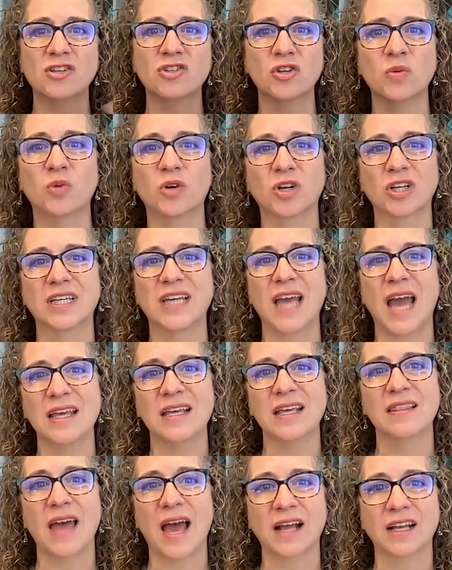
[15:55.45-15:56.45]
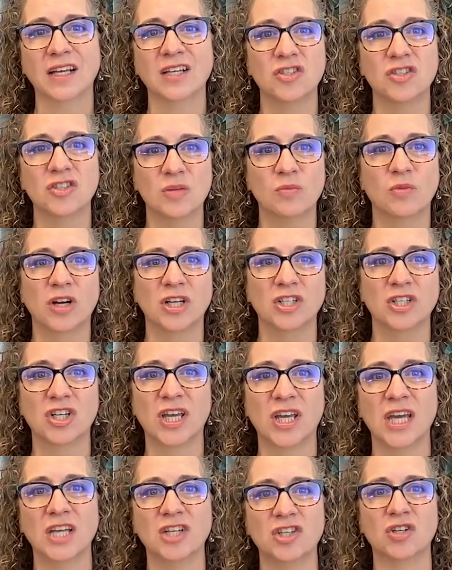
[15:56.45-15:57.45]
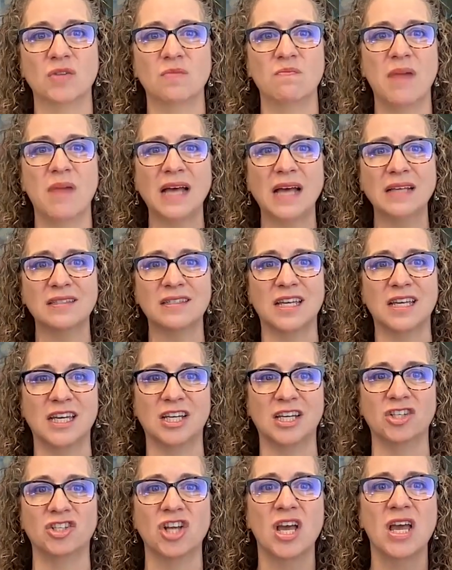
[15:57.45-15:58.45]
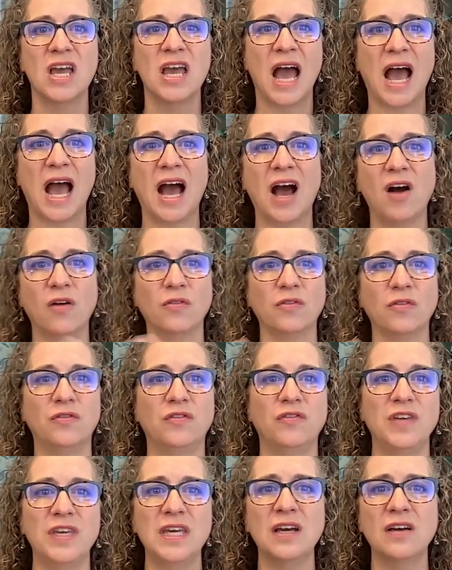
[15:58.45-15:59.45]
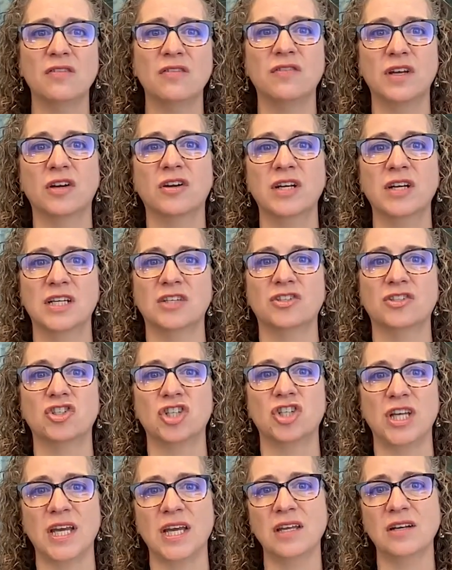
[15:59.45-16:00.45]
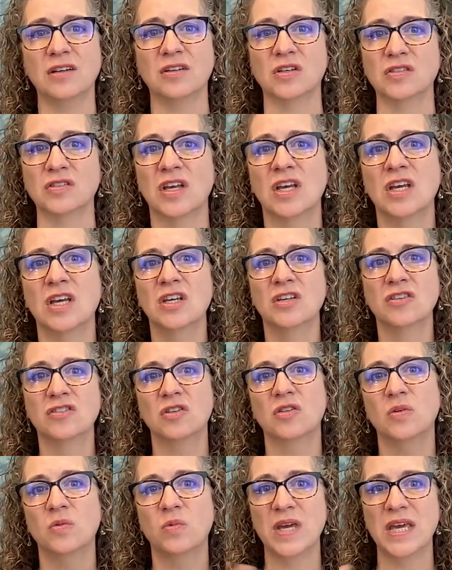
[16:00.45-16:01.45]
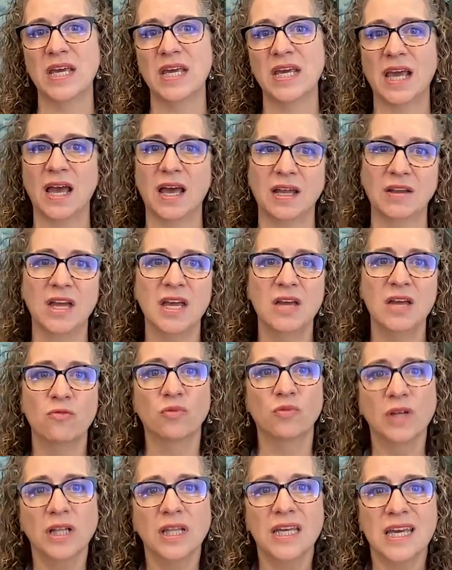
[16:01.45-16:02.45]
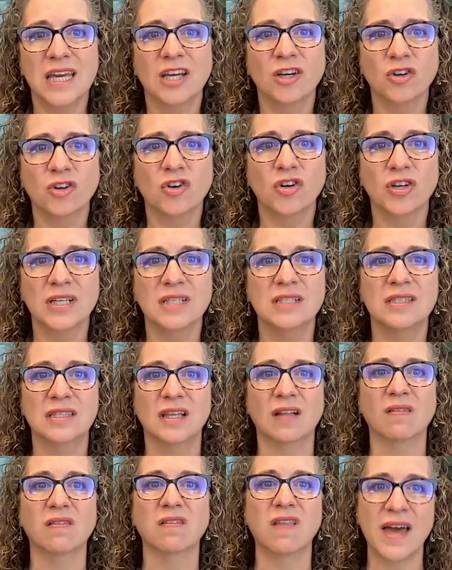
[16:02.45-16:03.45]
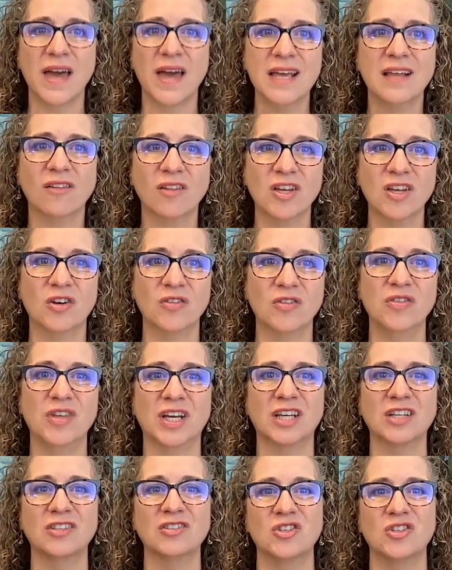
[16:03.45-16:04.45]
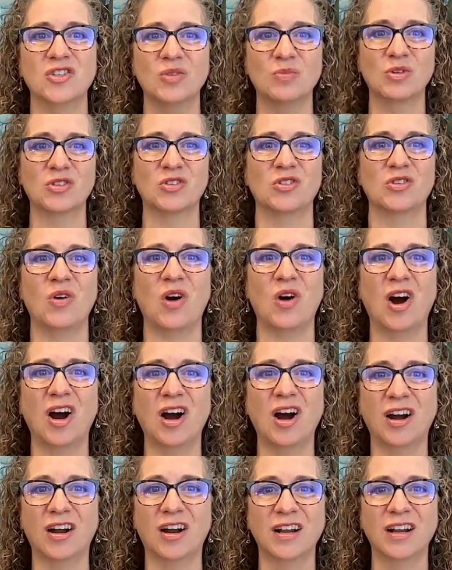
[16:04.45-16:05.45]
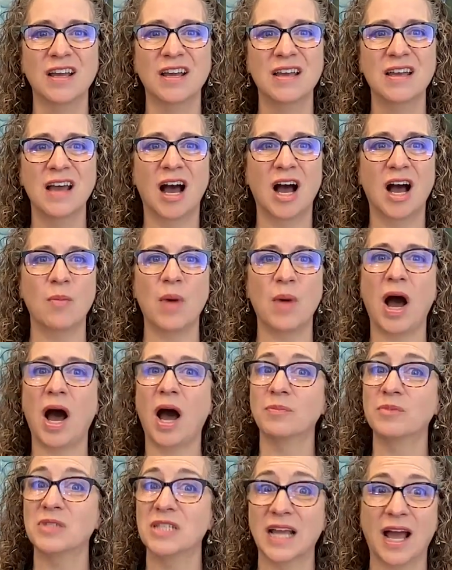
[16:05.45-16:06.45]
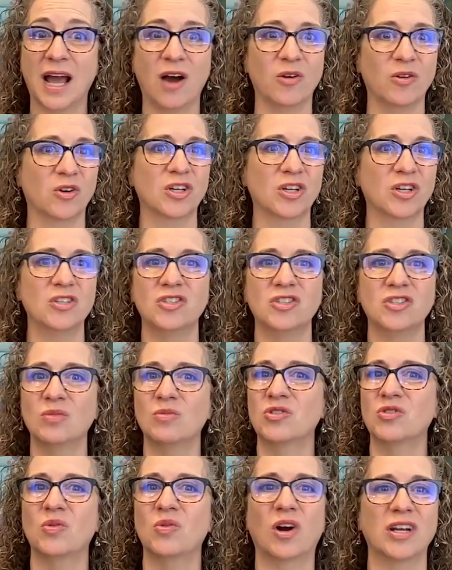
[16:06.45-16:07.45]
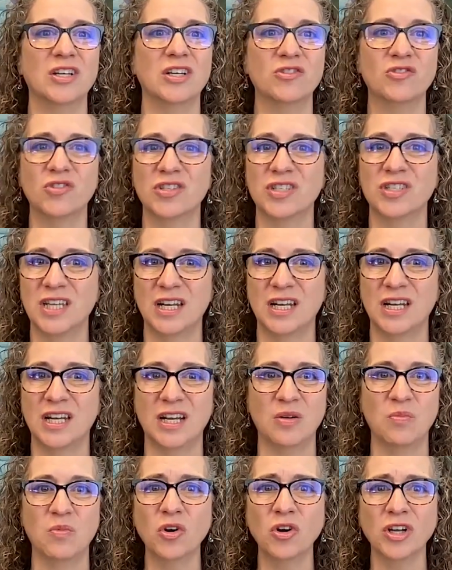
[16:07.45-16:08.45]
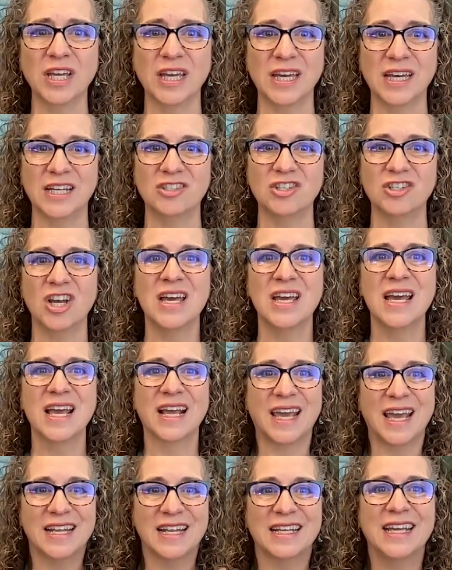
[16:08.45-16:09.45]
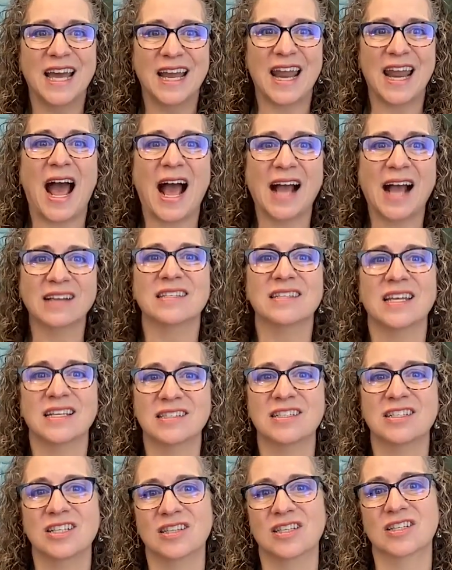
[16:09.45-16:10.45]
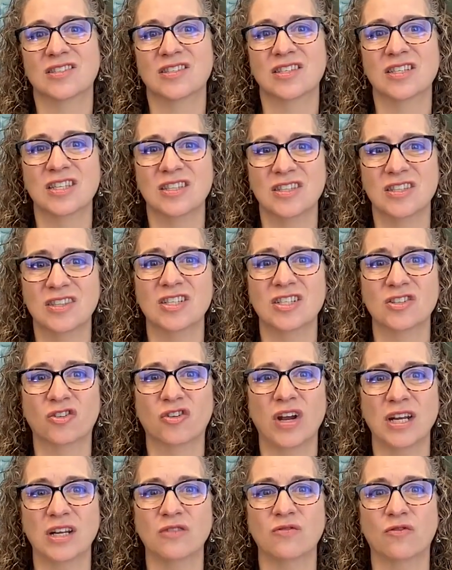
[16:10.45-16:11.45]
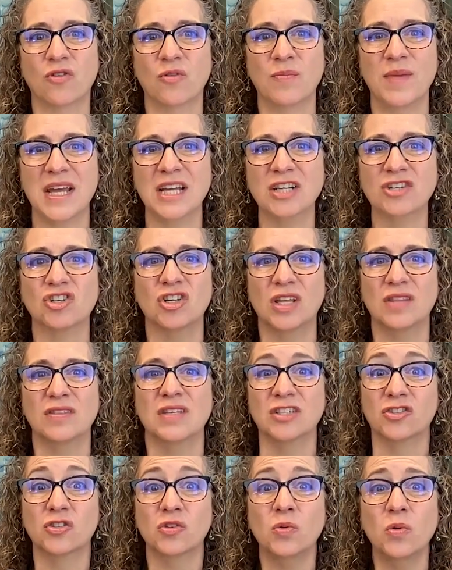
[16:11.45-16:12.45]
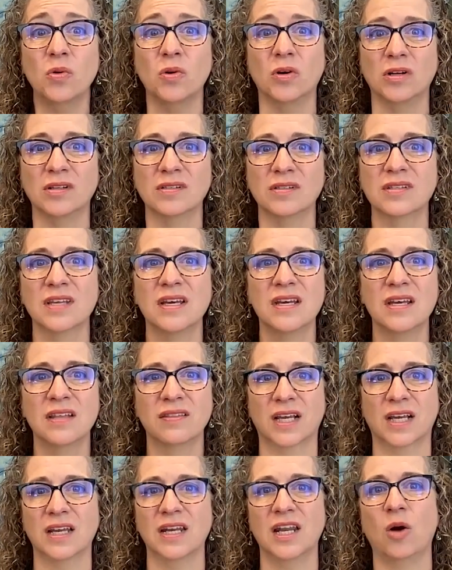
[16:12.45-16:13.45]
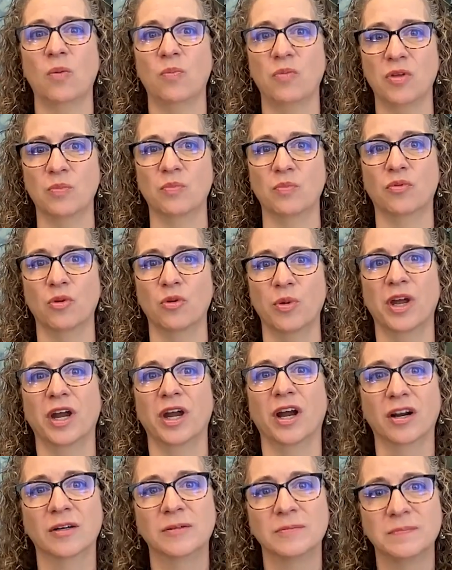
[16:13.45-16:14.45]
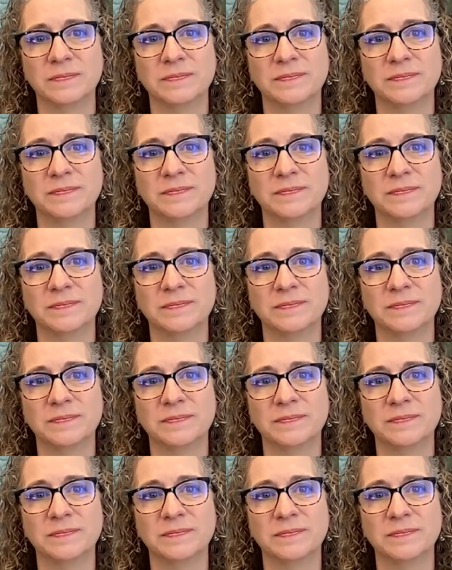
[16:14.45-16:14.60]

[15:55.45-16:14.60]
sure we're getting that consumer education message out via various channels so that we can really increase the likelihood that consumers who are opting out or consumers who are interested in a mortgage can get access to this great information and these tools that can help them prepare.